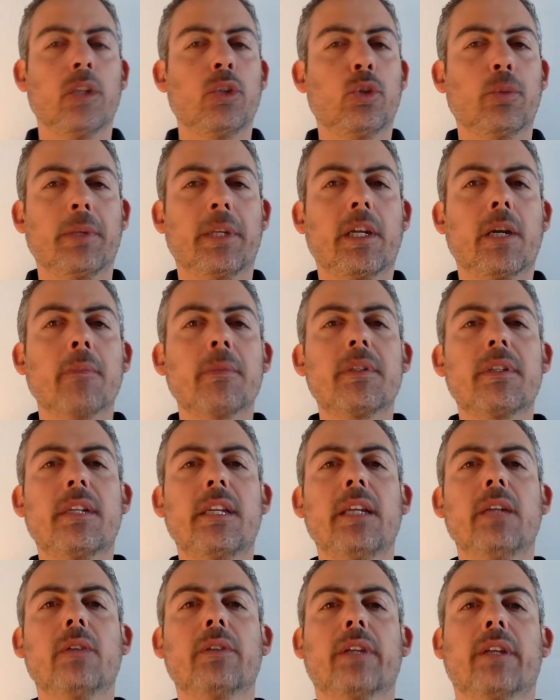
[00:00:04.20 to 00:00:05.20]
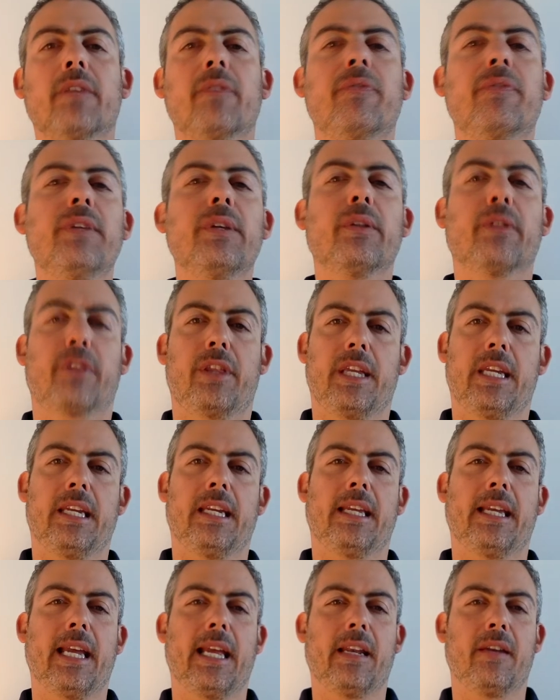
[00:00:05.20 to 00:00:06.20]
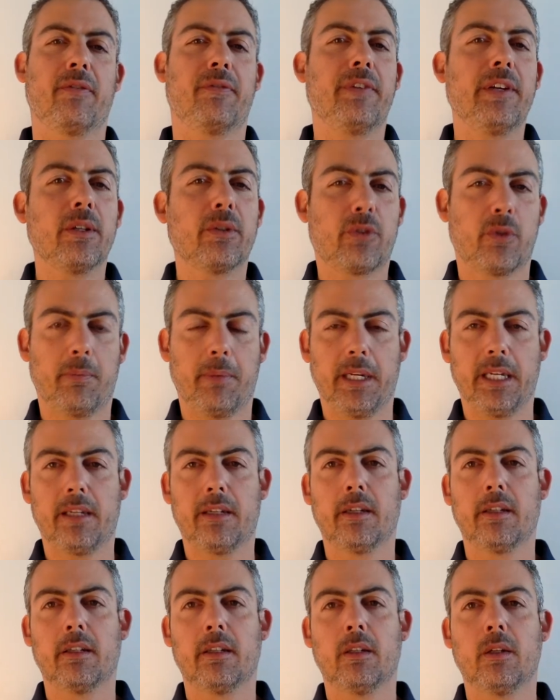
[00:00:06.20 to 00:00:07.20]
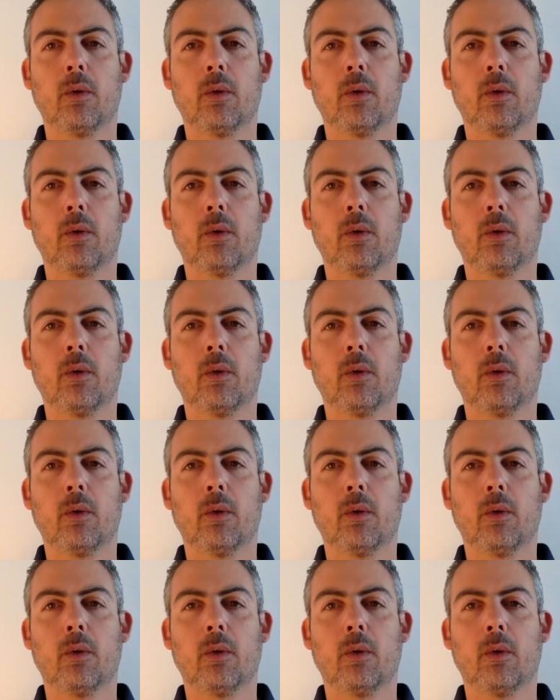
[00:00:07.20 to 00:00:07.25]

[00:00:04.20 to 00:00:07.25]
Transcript: To become skilled at field think and field speak,